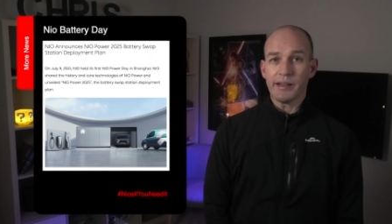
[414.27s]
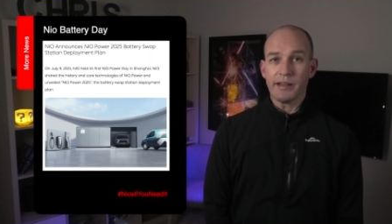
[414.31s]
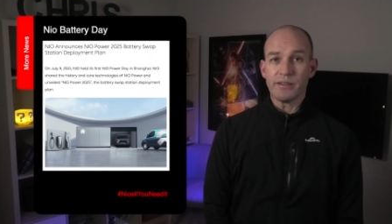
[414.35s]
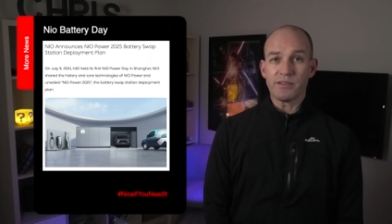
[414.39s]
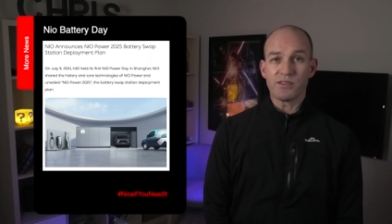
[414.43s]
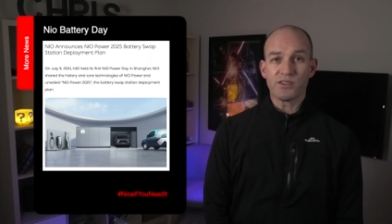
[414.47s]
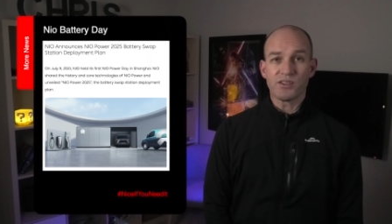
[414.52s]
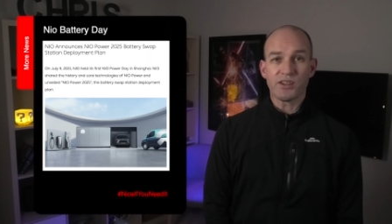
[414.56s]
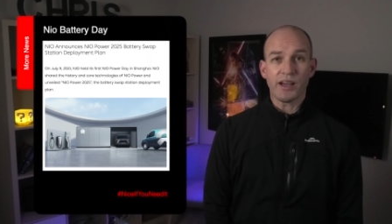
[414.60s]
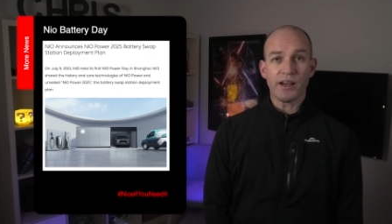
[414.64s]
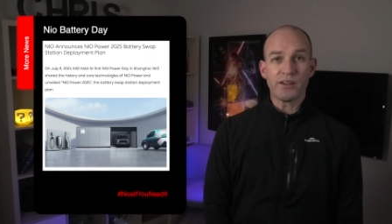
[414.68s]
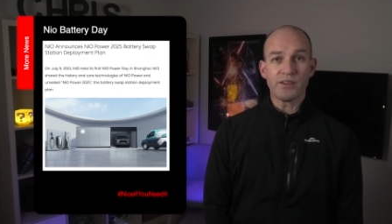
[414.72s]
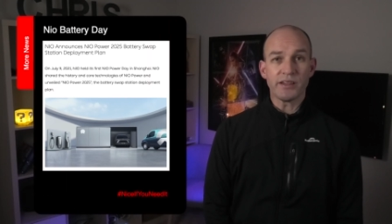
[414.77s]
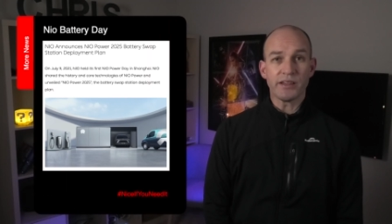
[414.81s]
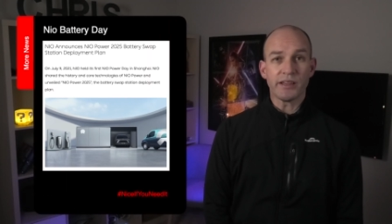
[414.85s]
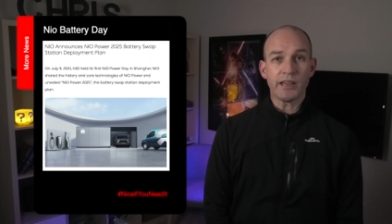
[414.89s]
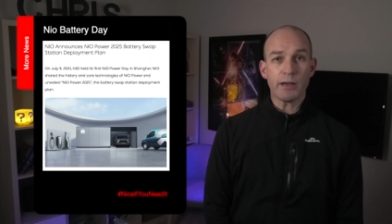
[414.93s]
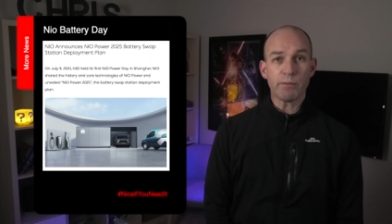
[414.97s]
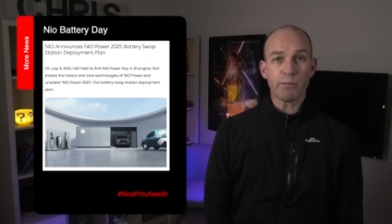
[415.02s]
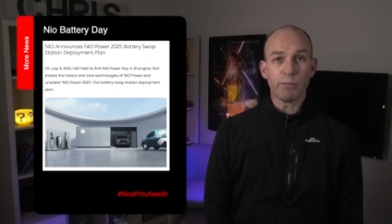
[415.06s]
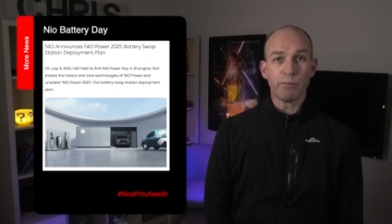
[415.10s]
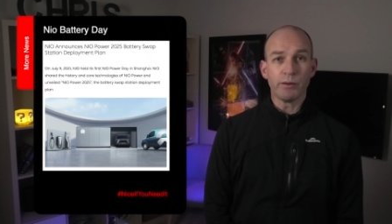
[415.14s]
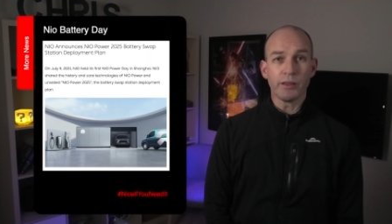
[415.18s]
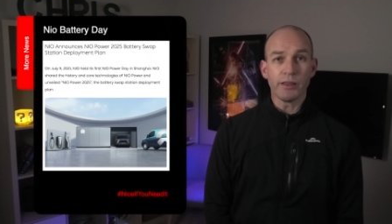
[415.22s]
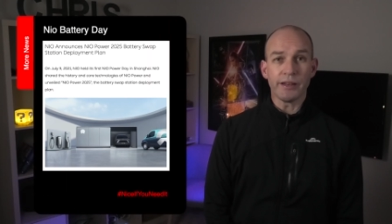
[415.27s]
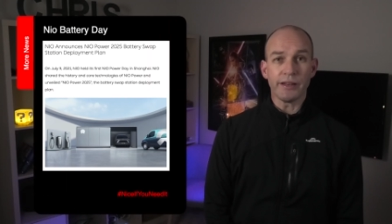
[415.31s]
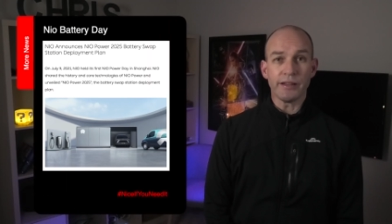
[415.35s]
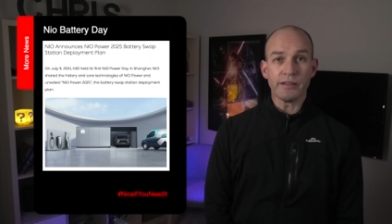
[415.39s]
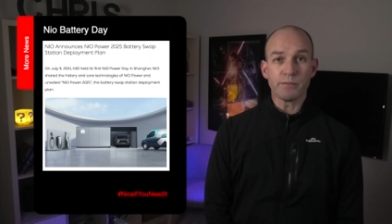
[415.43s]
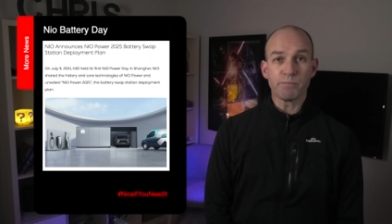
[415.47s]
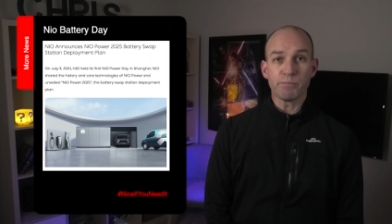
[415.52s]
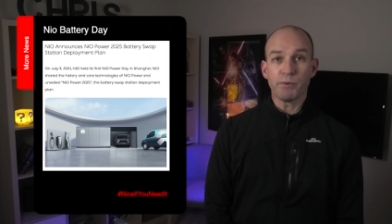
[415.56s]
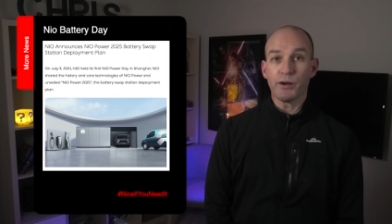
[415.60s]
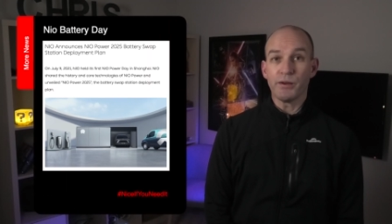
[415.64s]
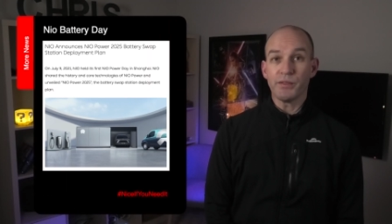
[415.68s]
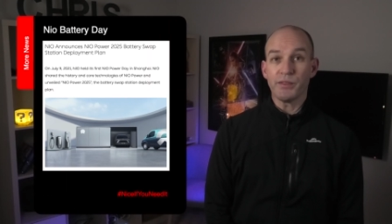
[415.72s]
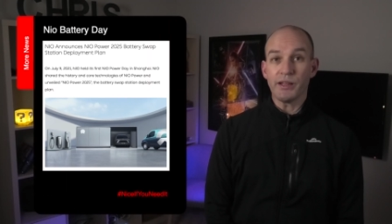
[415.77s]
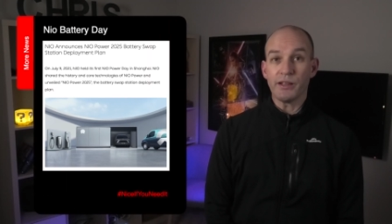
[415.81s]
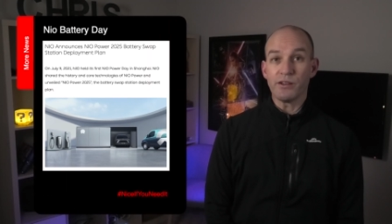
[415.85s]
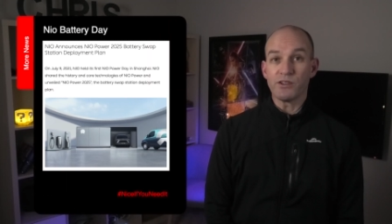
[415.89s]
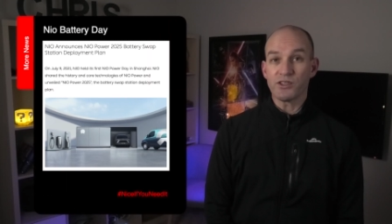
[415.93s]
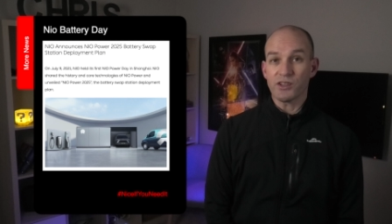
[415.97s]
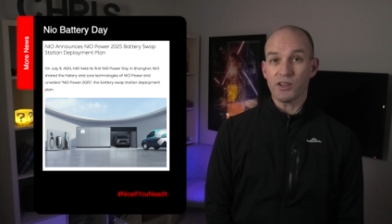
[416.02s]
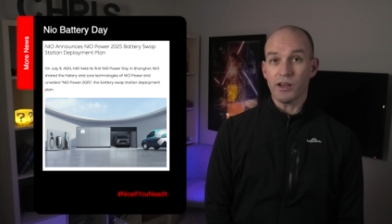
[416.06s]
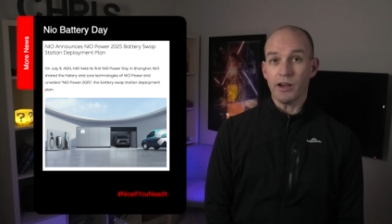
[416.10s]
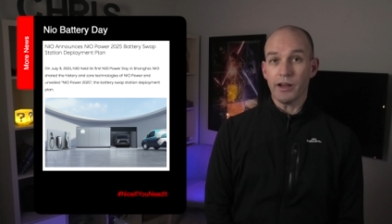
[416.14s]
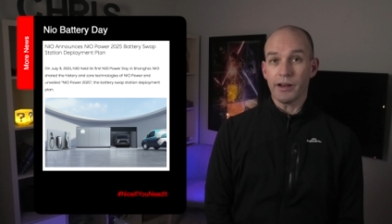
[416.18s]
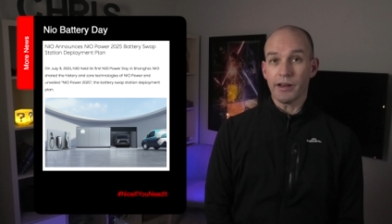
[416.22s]
its charging capabilities both in
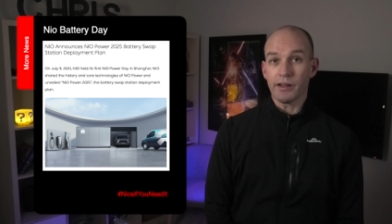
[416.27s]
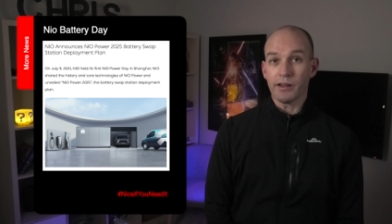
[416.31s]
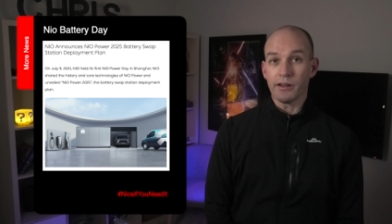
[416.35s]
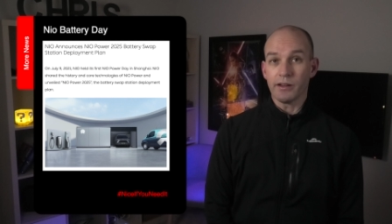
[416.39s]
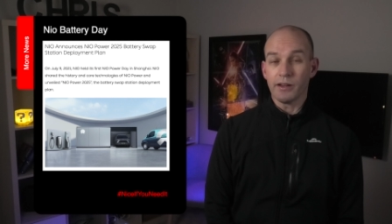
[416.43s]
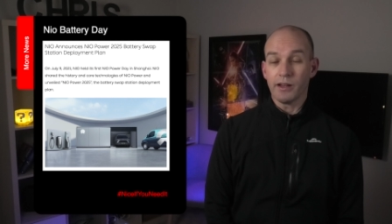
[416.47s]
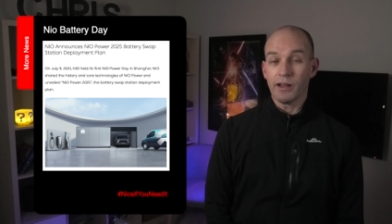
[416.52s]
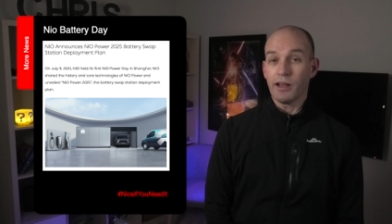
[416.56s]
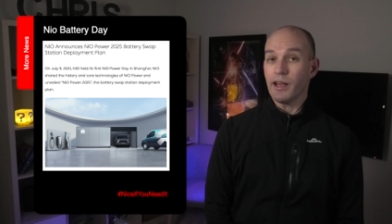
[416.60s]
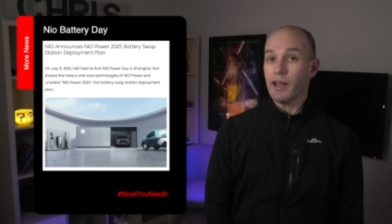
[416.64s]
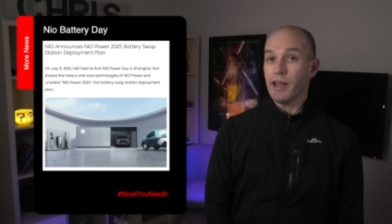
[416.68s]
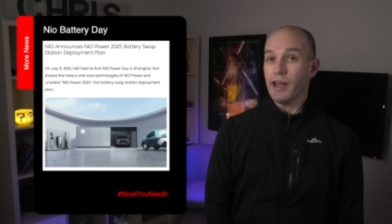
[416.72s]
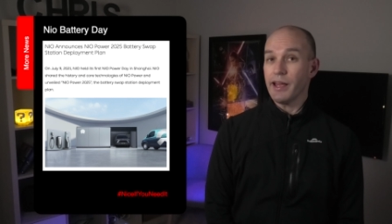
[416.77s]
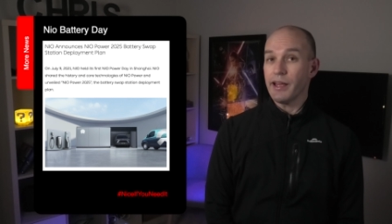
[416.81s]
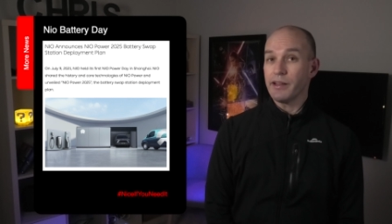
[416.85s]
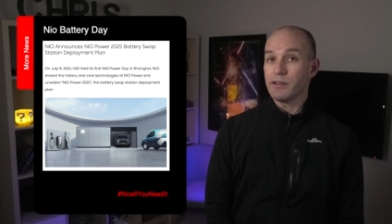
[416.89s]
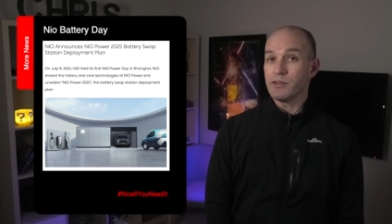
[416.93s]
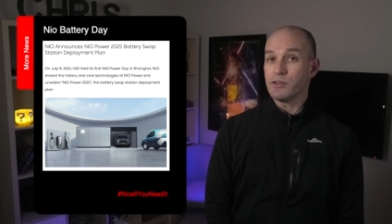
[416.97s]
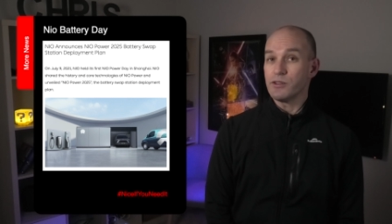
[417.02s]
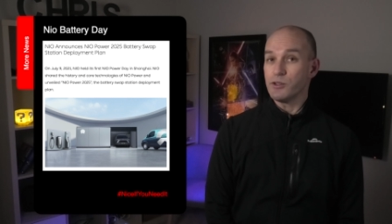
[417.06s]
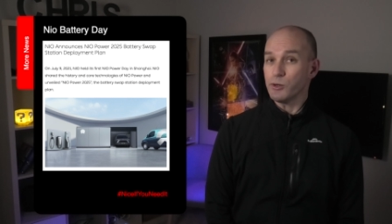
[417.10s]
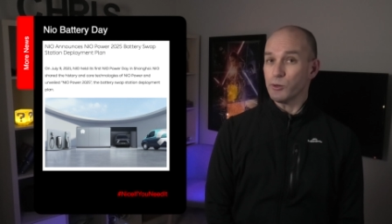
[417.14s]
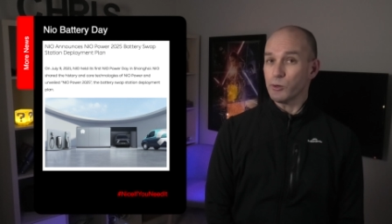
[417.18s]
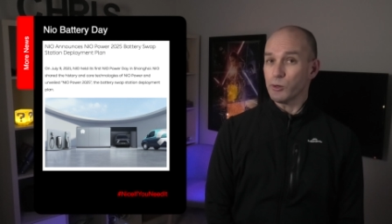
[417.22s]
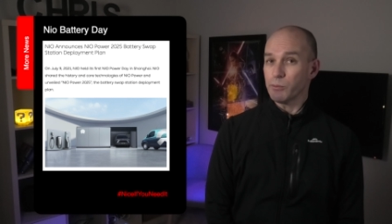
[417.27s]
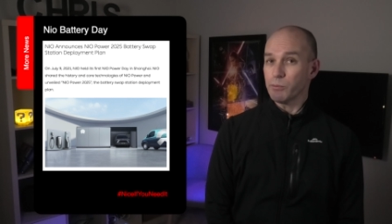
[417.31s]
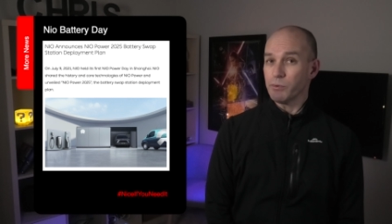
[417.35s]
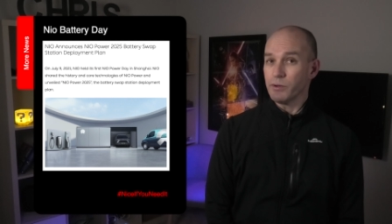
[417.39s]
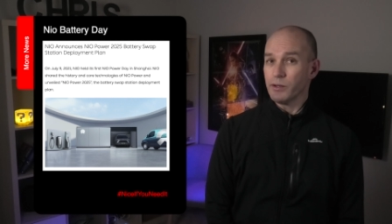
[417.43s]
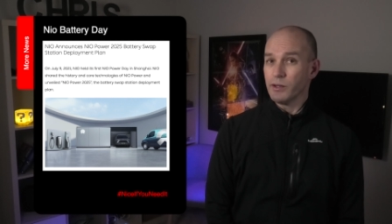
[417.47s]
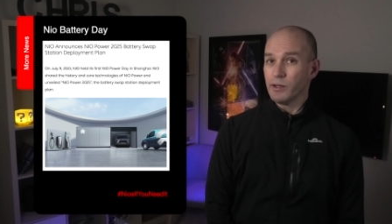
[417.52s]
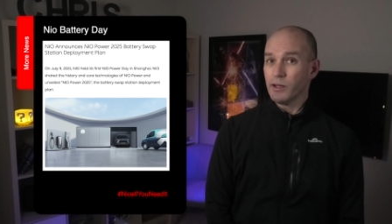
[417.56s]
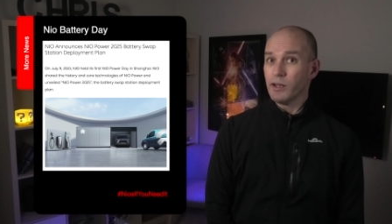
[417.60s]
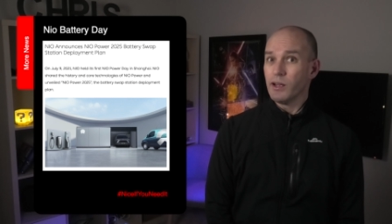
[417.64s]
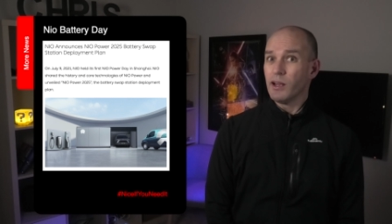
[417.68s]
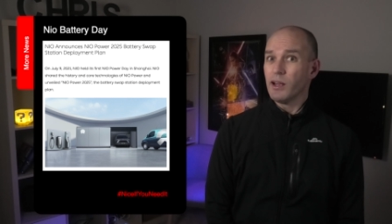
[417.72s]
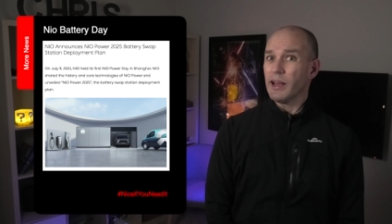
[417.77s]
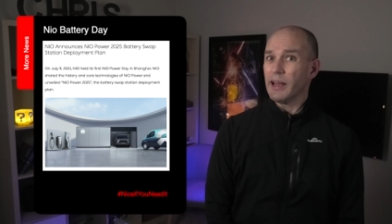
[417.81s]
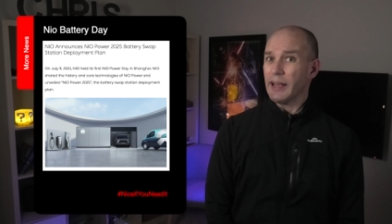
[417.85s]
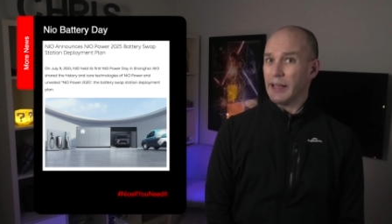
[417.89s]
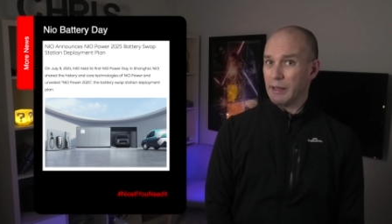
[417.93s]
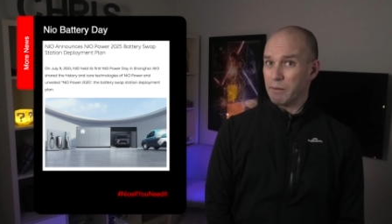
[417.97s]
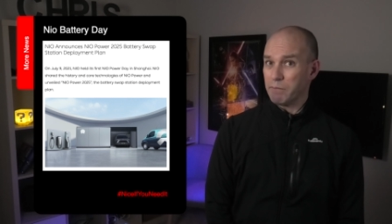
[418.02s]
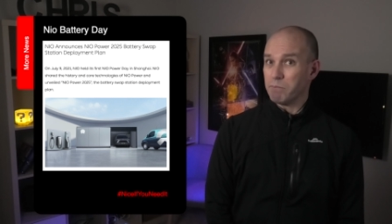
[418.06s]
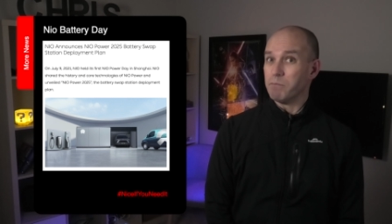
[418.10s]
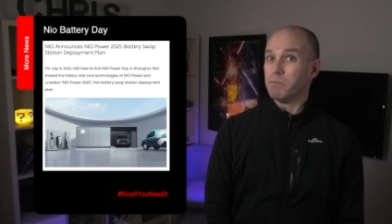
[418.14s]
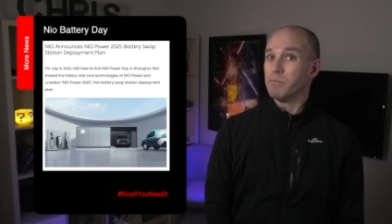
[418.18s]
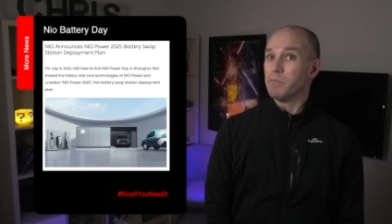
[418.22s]
China and Europe,
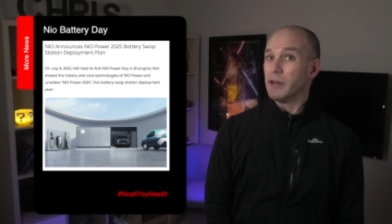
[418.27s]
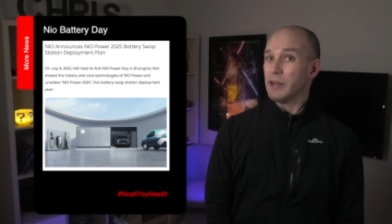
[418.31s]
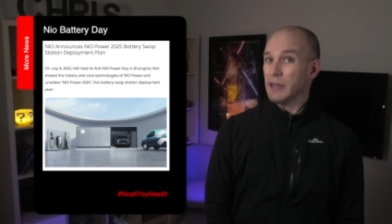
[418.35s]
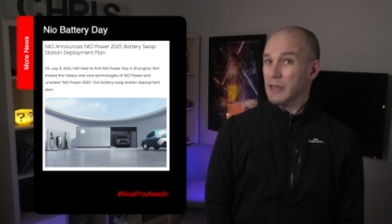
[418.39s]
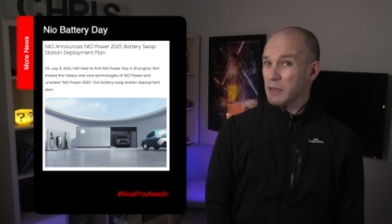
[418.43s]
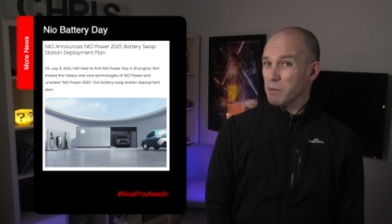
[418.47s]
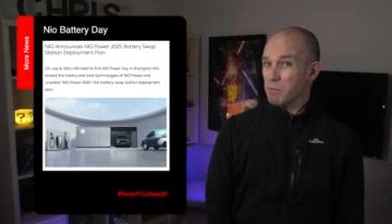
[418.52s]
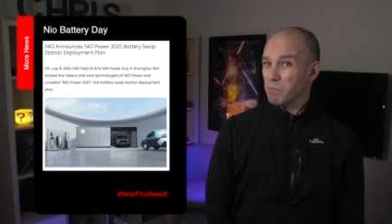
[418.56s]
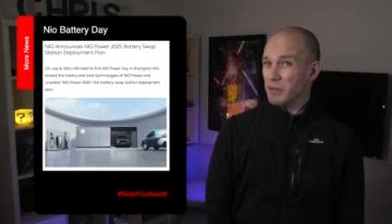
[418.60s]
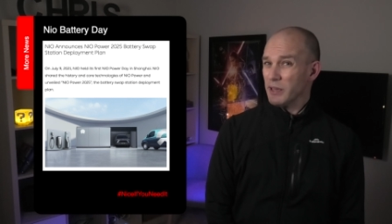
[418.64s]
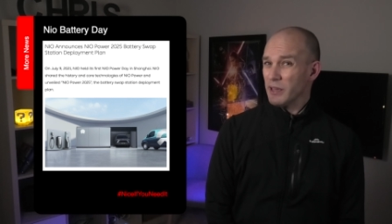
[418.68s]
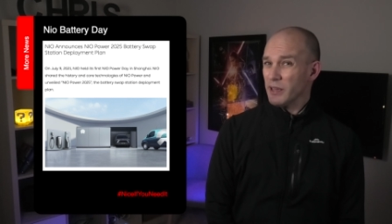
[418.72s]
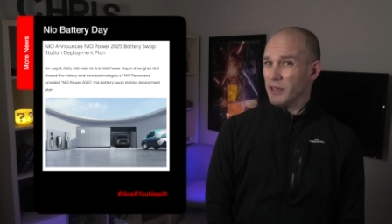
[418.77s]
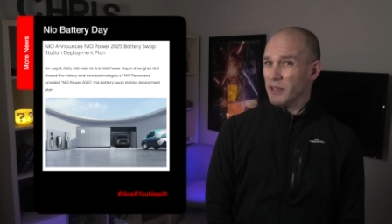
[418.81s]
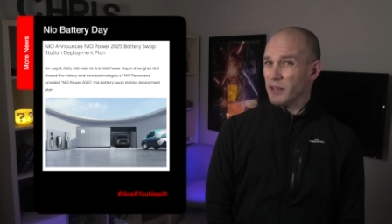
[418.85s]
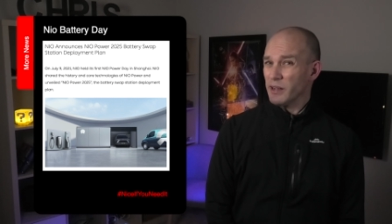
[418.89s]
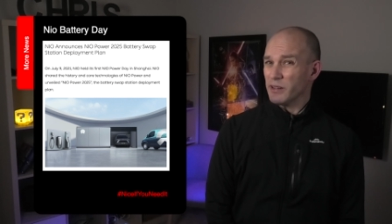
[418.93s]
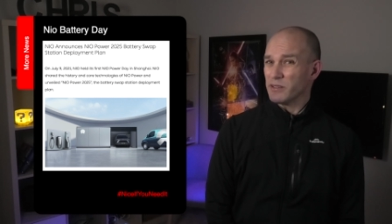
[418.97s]
and maybe